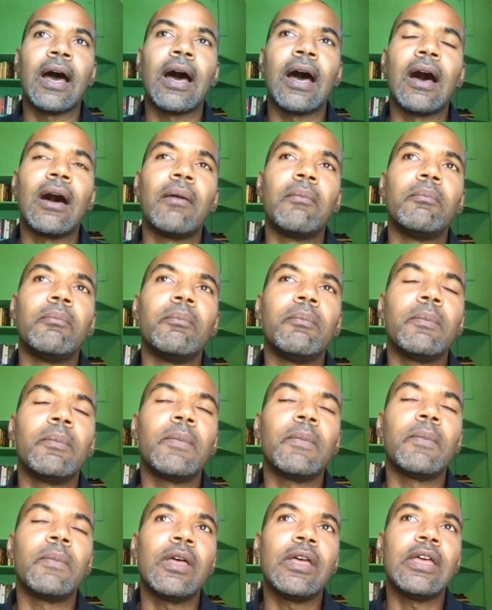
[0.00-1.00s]
um,
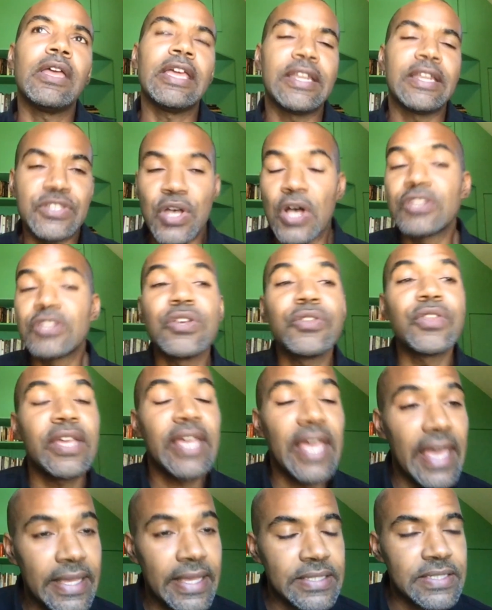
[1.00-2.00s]
it is also the
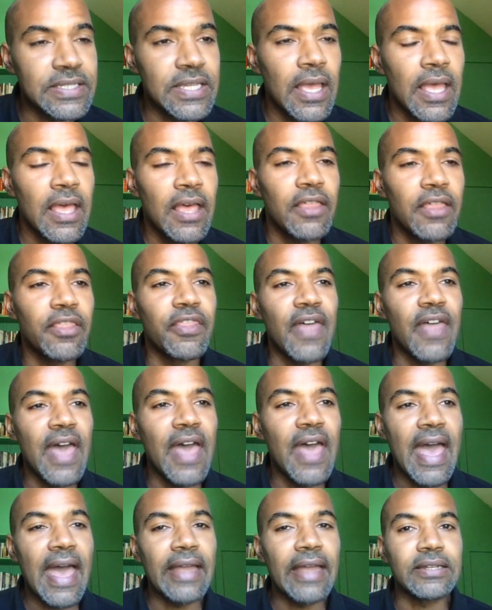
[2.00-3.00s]
case
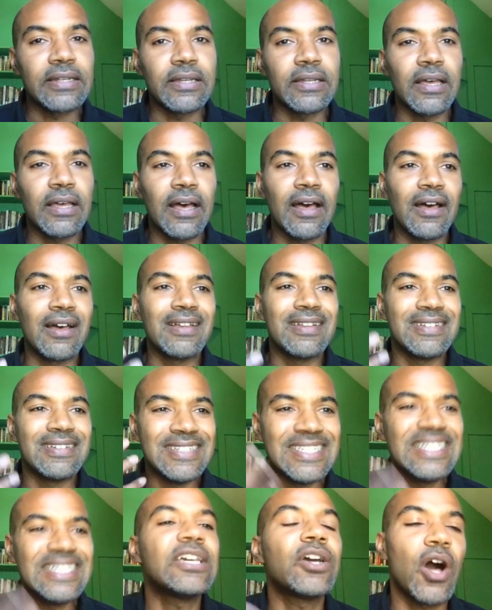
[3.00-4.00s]
that uh,
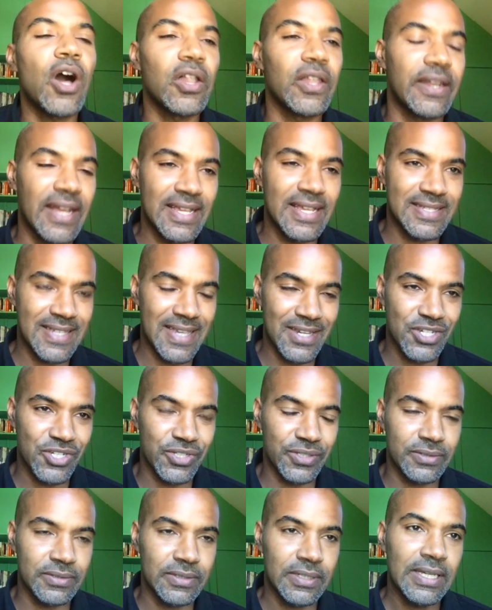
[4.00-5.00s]

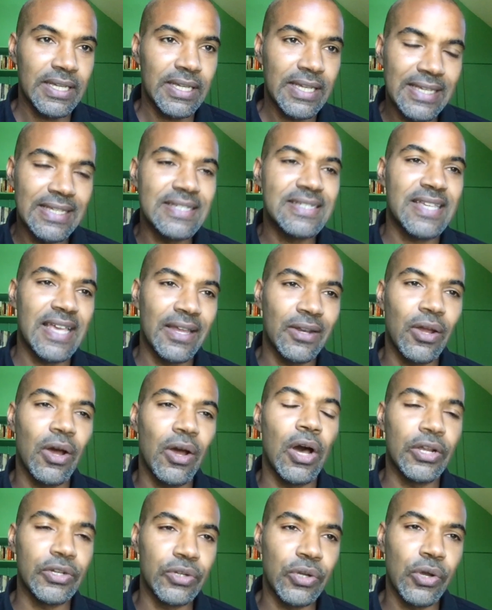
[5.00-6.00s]
decolonization is an
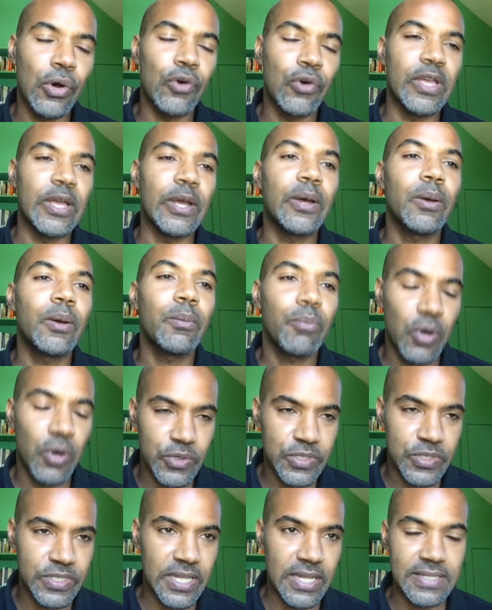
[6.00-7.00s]
ongoing
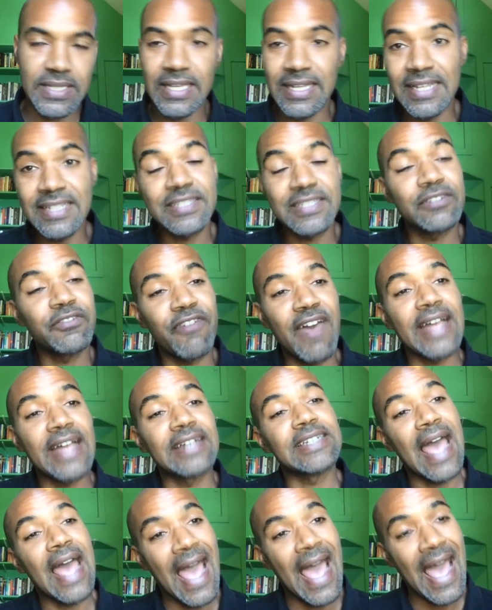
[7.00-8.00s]
process. It is, in
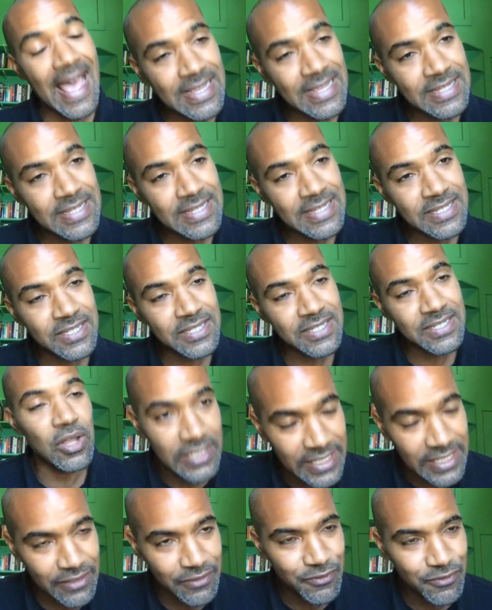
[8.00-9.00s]
fact, as long
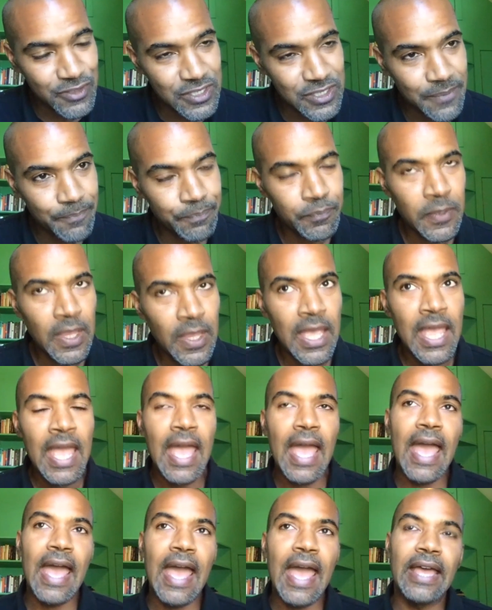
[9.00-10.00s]
lived,
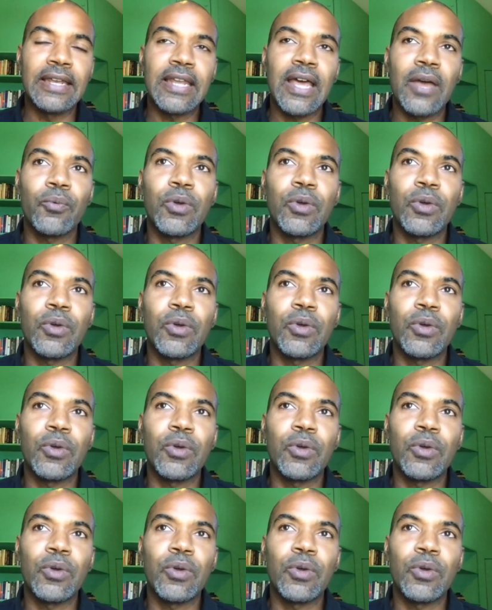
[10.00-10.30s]
and